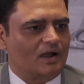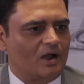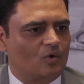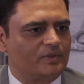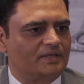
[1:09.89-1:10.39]

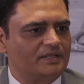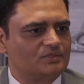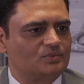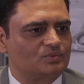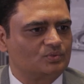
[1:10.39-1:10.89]
how we need
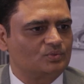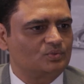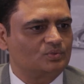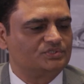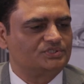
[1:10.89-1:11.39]

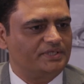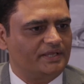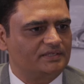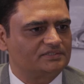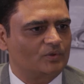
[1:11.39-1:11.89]
to
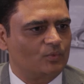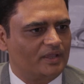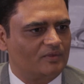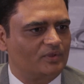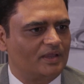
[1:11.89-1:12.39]
change the
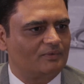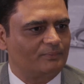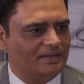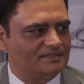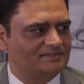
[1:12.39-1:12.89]
way we are
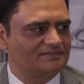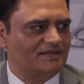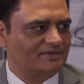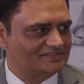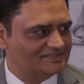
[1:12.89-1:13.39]
managing
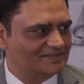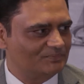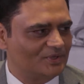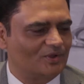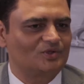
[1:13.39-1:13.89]
the risk.
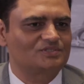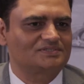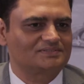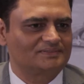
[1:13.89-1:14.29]
Because